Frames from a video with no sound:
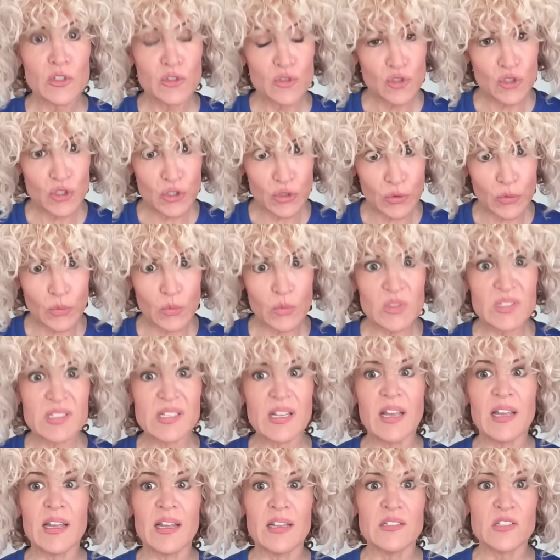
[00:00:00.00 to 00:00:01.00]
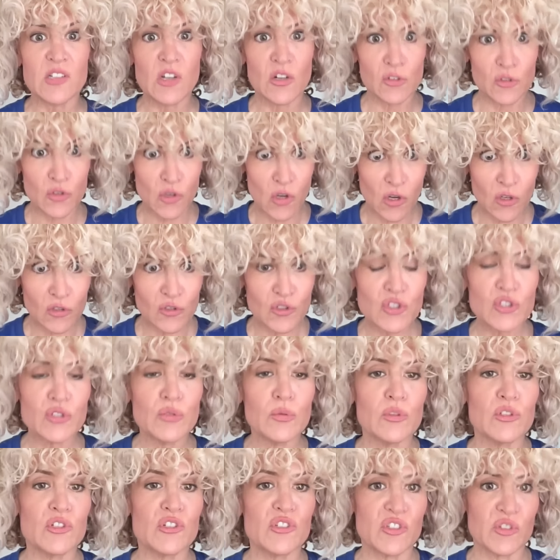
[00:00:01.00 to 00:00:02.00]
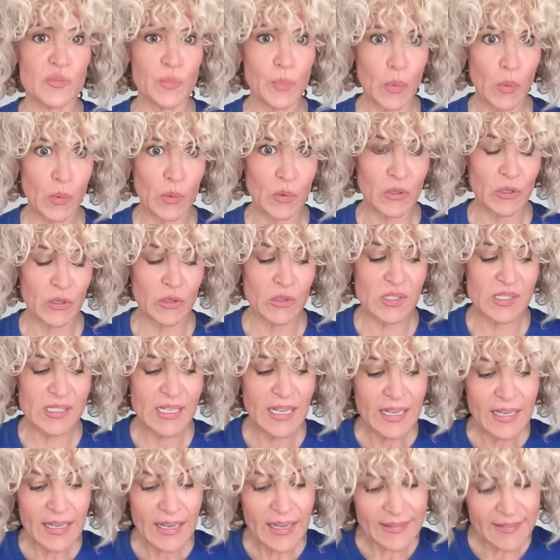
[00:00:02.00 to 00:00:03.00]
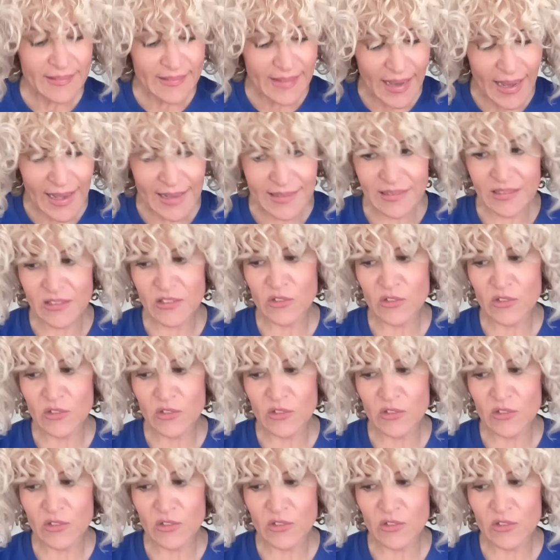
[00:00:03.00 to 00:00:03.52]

Jews and our non-Jewish supporters. And that